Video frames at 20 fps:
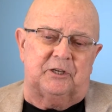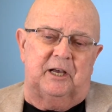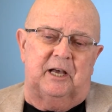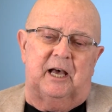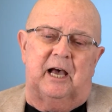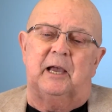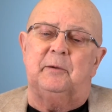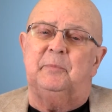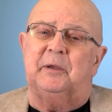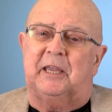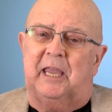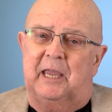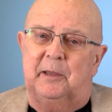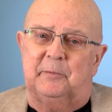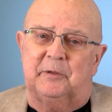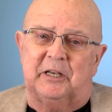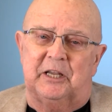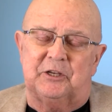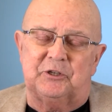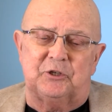Uh, I
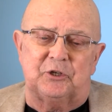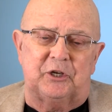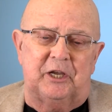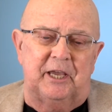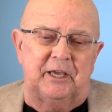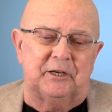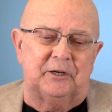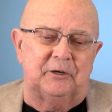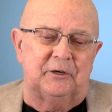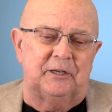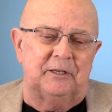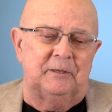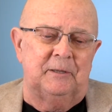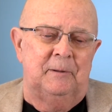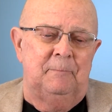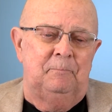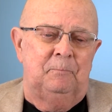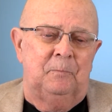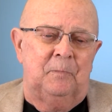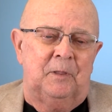became an educator and